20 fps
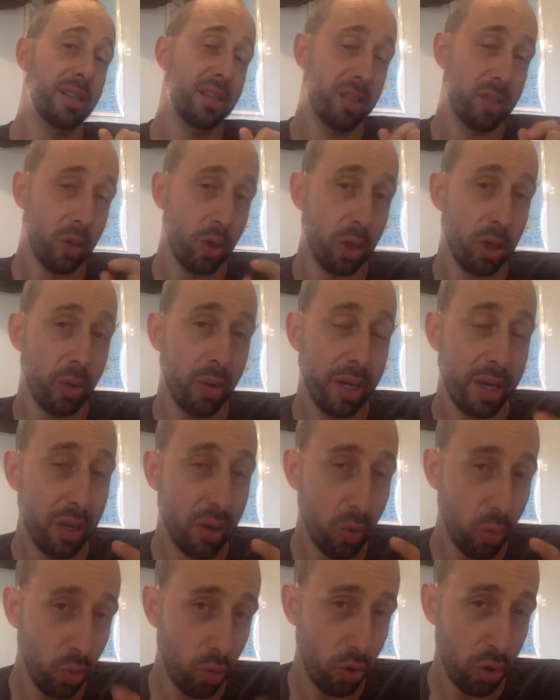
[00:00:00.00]
Soloing
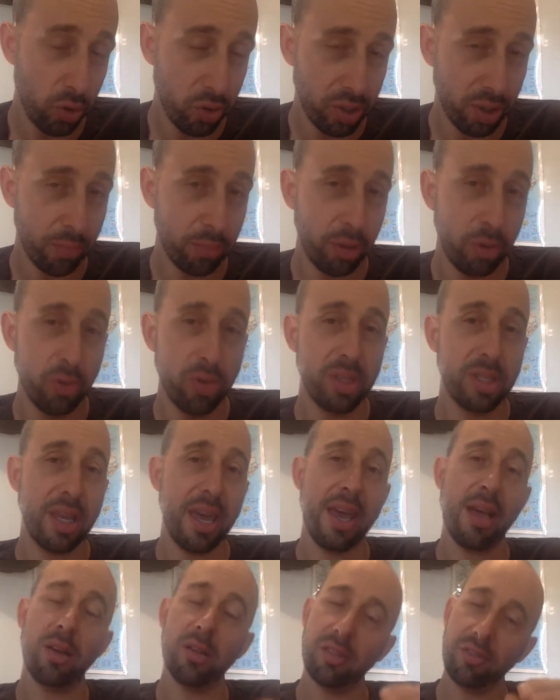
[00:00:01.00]
using blues
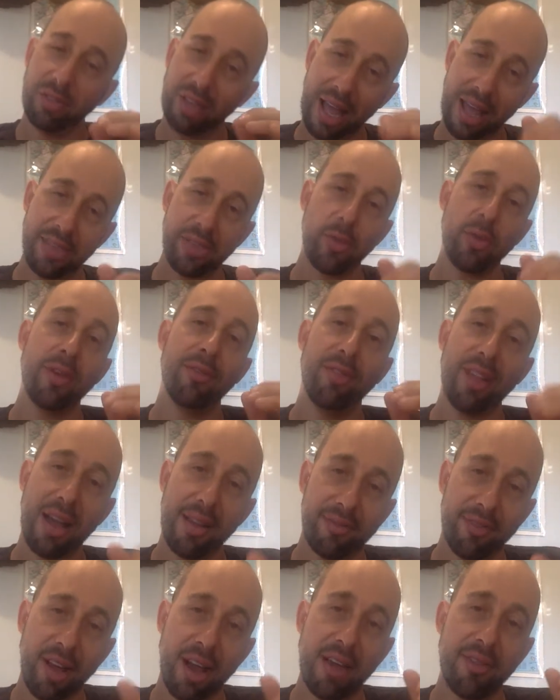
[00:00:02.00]
scales, flat 3,
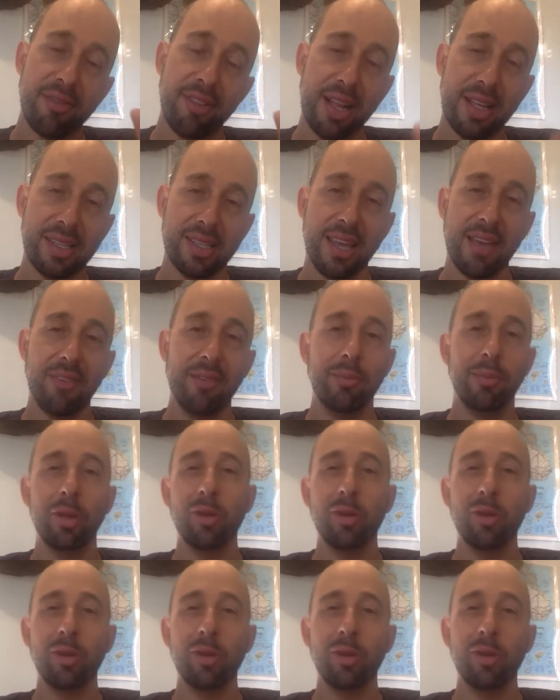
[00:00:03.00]
flat 5, flat 7.